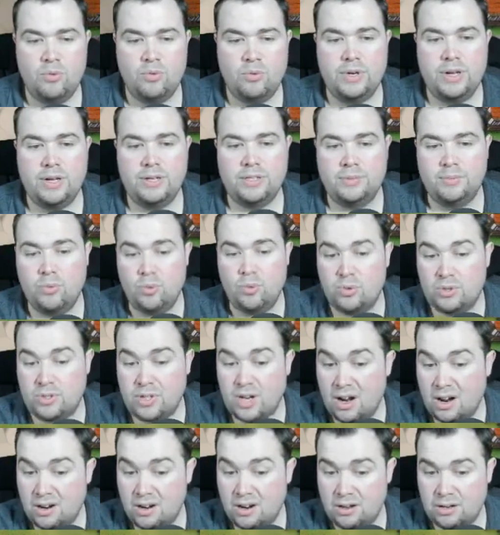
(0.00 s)
get some more
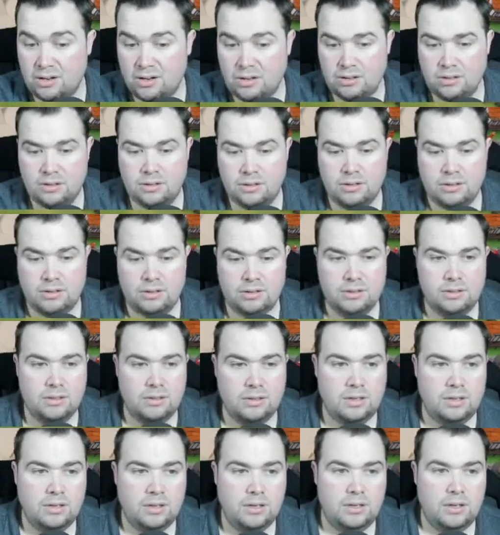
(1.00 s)
dung.
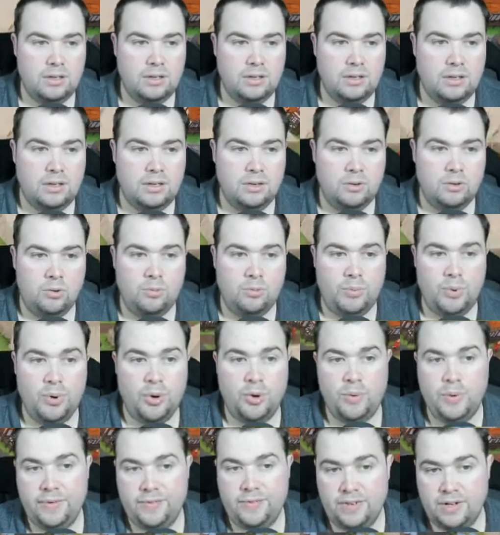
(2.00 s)
Or poo,
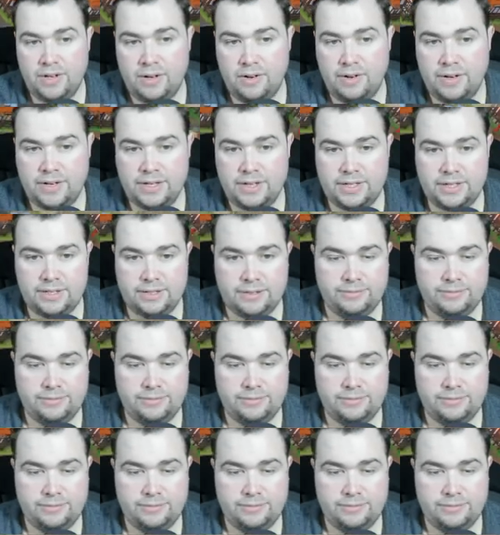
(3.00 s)
if you like.